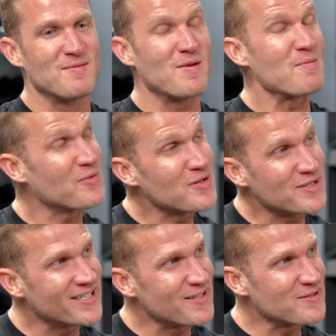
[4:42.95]
Well, I
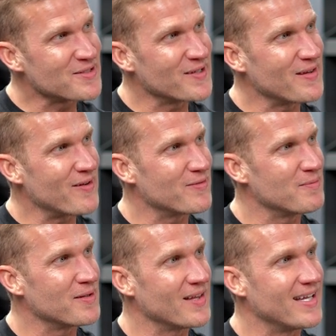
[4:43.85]
appreciate you sharing that
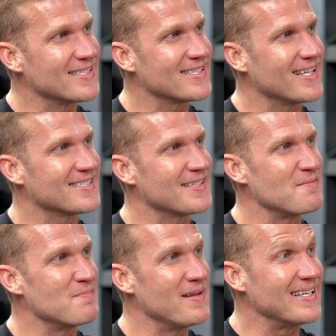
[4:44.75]
from your lens, Leslie.
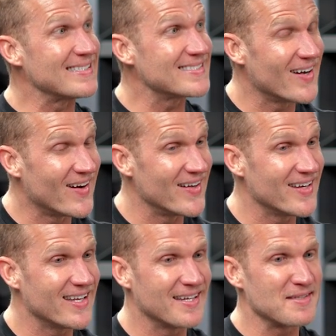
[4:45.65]
You meet a
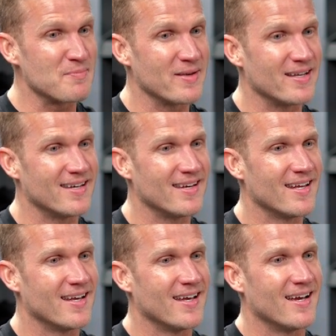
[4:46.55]
ton, and it's been
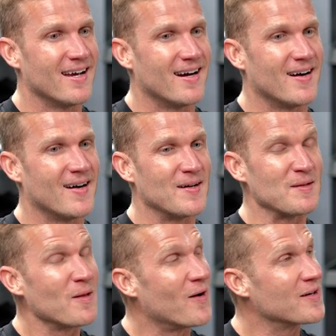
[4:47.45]
uh,
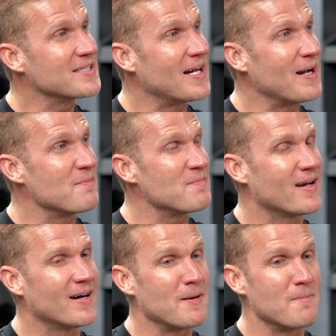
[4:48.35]
a long time.
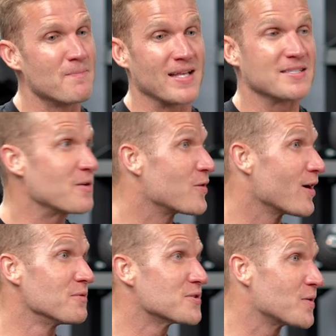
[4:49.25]
Um, an
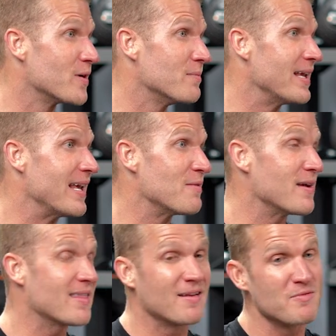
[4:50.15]
incredible story to begin
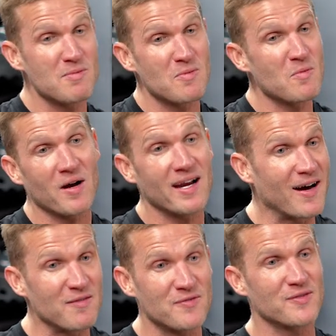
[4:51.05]
with, and we've been working
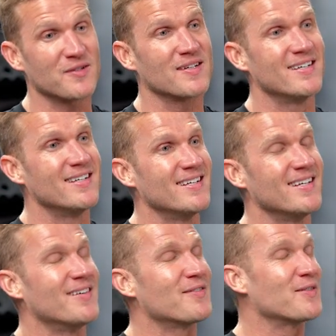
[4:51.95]
out for
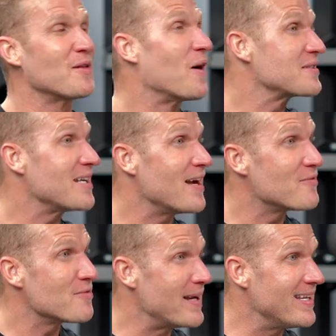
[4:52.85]
for a long time,
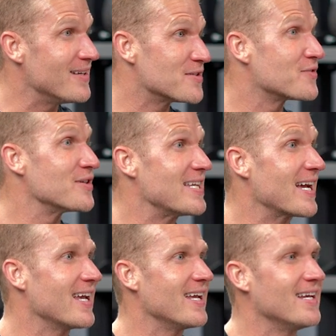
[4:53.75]
for many years, for a
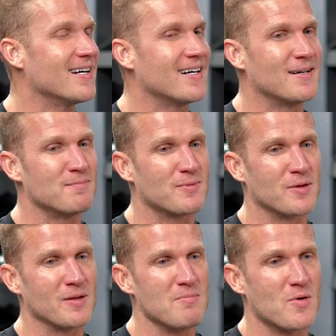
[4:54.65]
decade, um, yes.
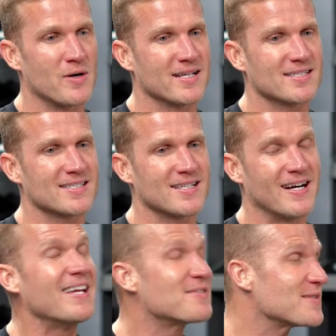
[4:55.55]
early mornings.
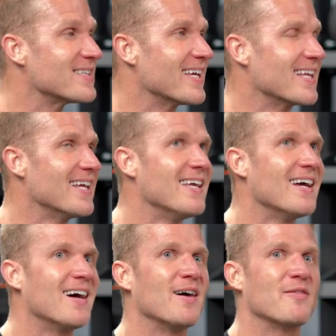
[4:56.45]
Uh, interesting
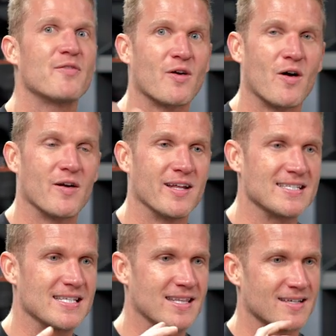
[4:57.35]
uh, for our
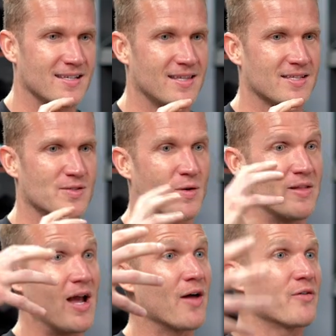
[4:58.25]
audience, the, the story
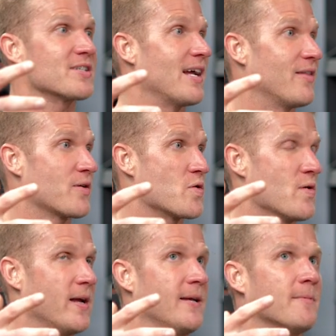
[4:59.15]
on the other side of the
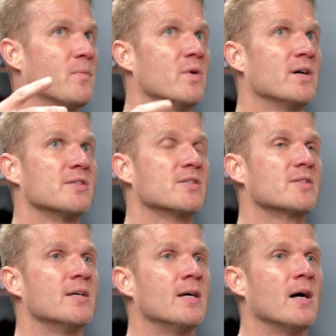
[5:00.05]
coin
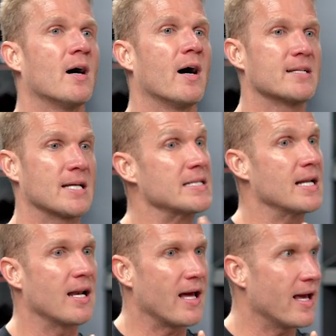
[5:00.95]
was uh,
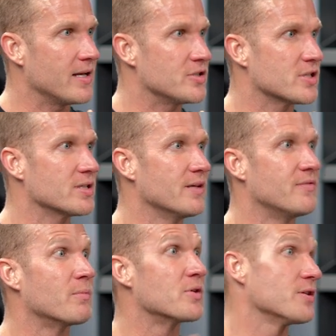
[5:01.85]
Tatiana and I had just
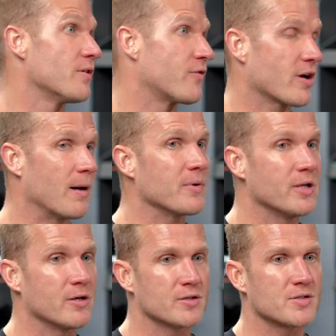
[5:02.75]
lived in Brazil for a couple
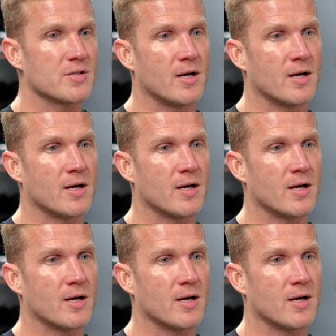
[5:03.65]
years.